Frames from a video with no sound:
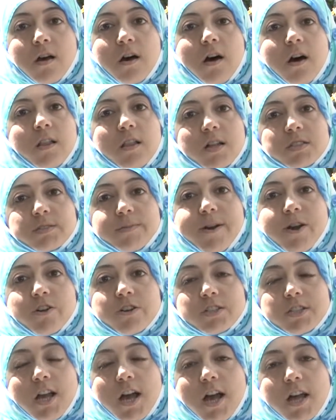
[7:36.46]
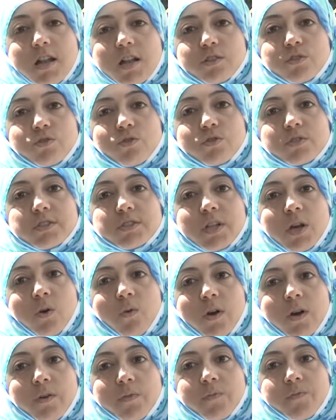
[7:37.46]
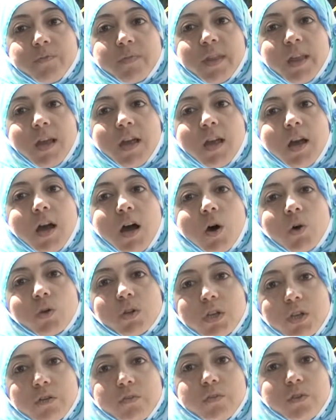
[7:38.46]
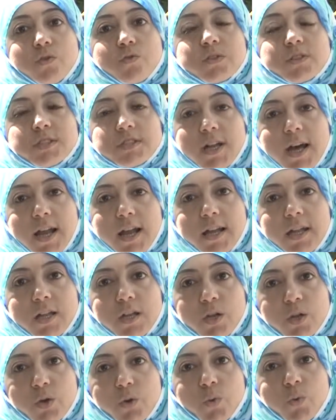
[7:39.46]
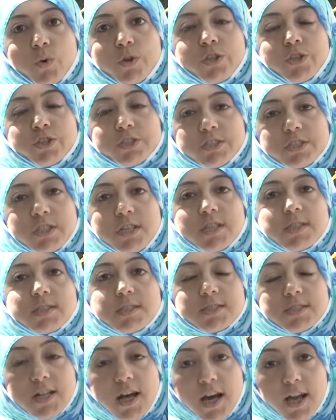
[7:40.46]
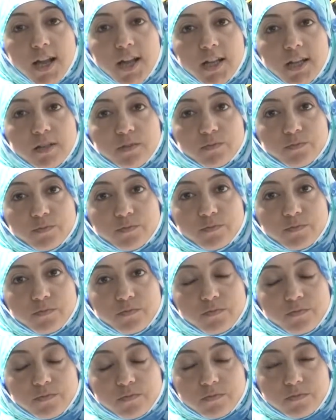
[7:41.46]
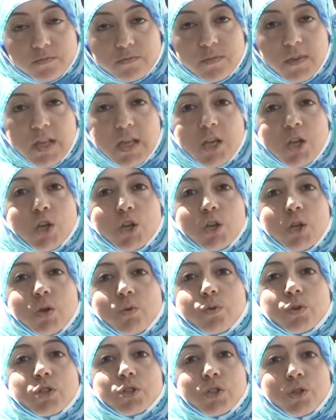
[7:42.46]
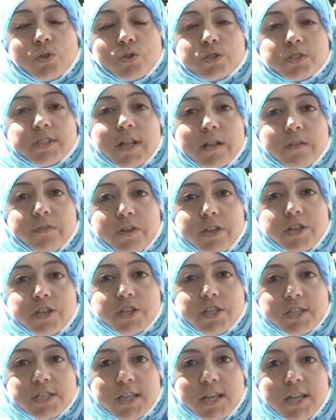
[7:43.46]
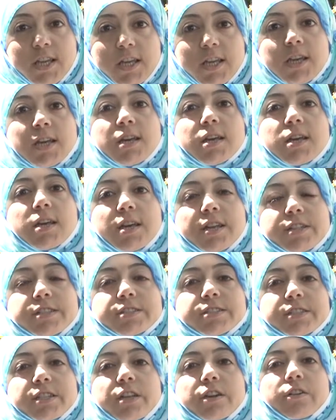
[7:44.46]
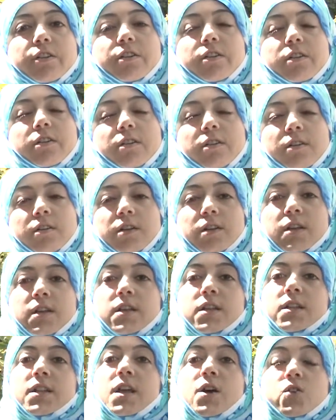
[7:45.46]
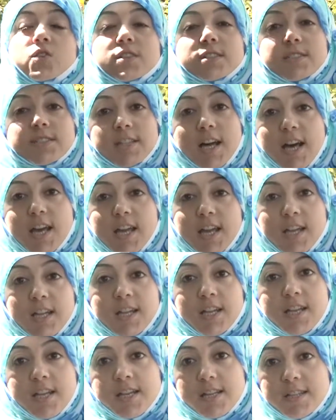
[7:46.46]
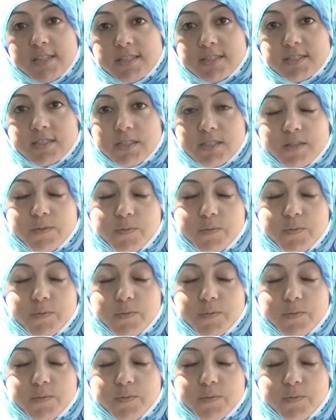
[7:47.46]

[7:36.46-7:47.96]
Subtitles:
Allah subhanahu wa ta'ala told Noah, I will give you a sign. When you see the sign, you will know salvation day is near. Now the sign is,